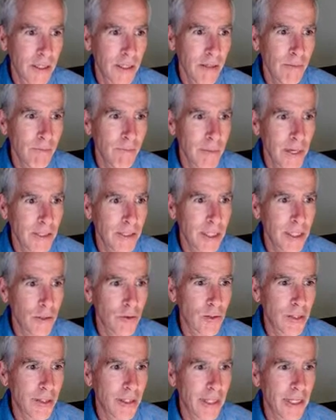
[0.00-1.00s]
That's
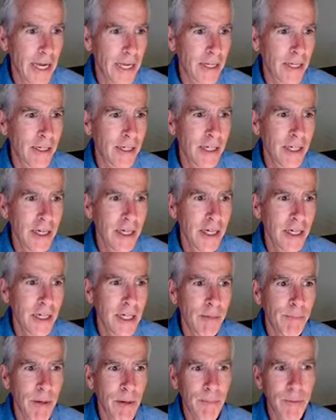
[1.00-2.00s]
interesting. I can
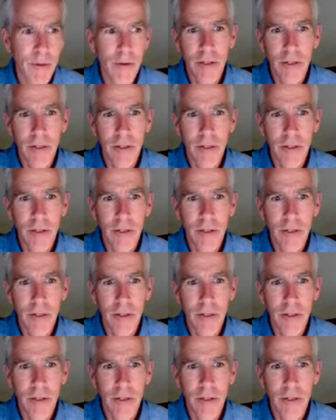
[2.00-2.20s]
come up here to